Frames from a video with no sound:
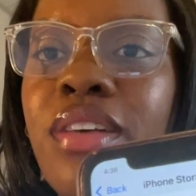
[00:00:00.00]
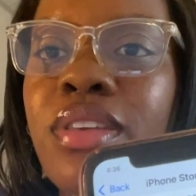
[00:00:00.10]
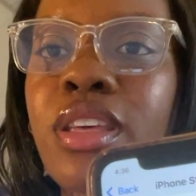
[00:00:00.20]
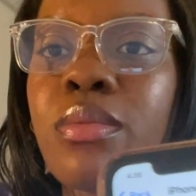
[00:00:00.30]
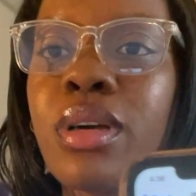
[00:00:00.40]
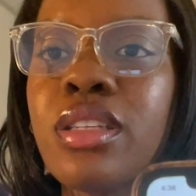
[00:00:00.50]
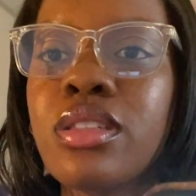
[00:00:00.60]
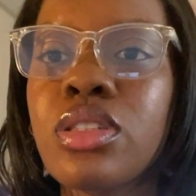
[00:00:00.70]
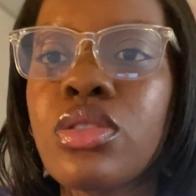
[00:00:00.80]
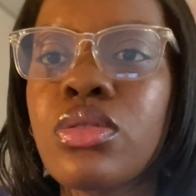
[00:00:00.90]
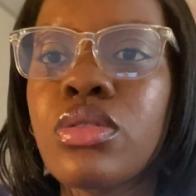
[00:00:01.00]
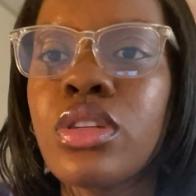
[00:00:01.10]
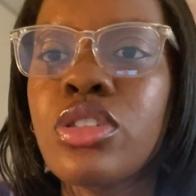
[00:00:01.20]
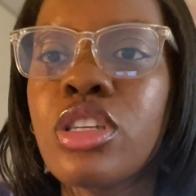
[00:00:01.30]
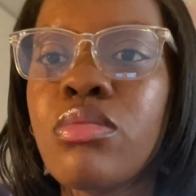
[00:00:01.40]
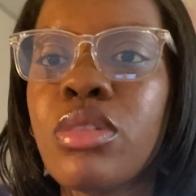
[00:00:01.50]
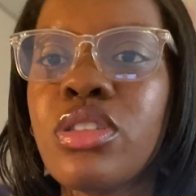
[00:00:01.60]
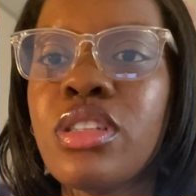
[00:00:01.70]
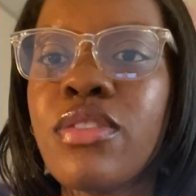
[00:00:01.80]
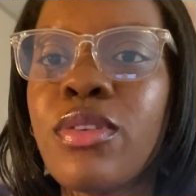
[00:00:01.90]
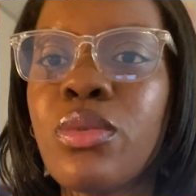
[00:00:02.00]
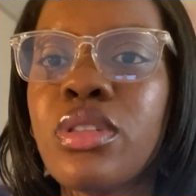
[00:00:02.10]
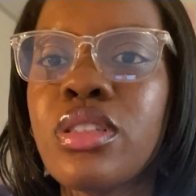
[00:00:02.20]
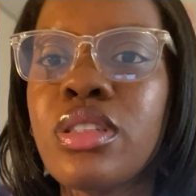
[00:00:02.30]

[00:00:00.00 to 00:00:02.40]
gigabytes of storage, and most of it was